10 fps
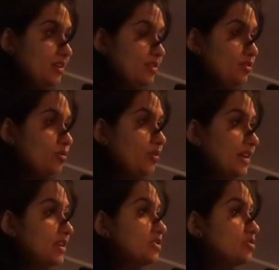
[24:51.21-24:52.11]

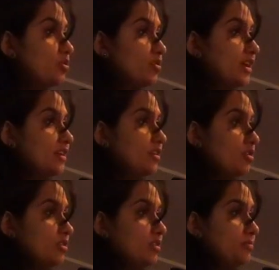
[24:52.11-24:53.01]
one needs to look at it
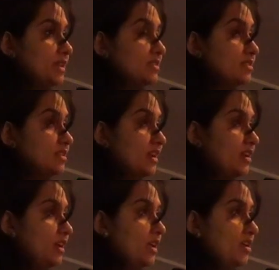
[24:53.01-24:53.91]
on the basis that,